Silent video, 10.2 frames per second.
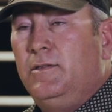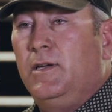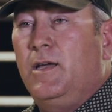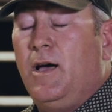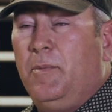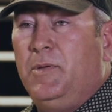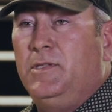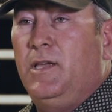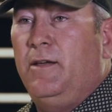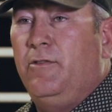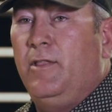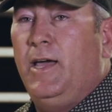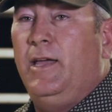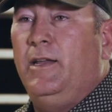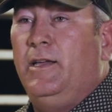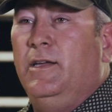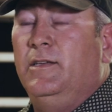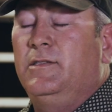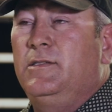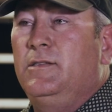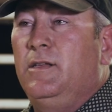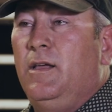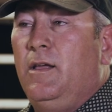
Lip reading: to compensate for that is,